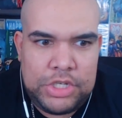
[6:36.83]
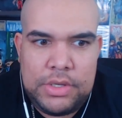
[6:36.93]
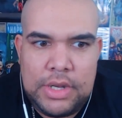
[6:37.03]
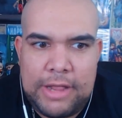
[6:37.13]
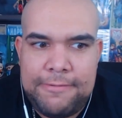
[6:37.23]

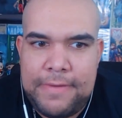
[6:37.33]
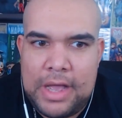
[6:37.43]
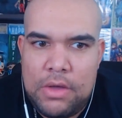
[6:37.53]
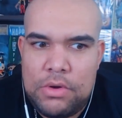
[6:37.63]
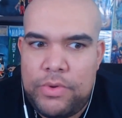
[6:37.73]
like
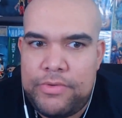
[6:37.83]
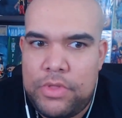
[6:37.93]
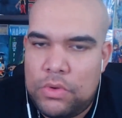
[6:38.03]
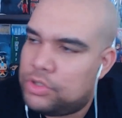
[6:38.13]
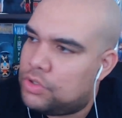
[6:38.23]
found with
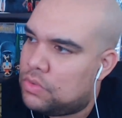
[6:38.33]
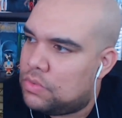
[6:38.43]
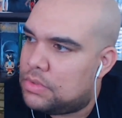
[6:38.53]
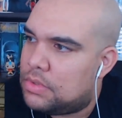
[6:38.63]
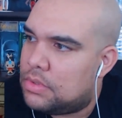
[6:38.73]
those
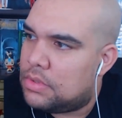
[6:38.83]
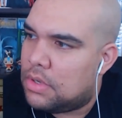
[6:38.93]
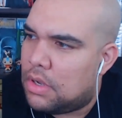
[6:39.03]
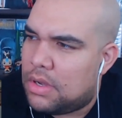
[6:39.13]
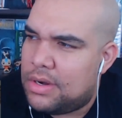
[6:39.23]
shoes
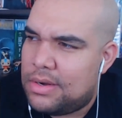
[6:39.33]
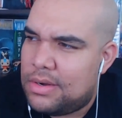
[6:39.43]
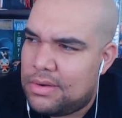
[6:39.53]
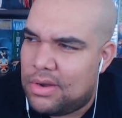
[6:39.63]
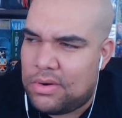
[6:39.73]
on?
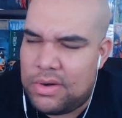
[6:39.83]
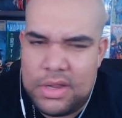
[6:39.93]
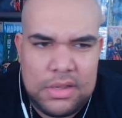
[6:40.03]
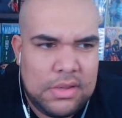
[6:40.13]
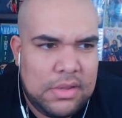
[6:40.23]
No, right?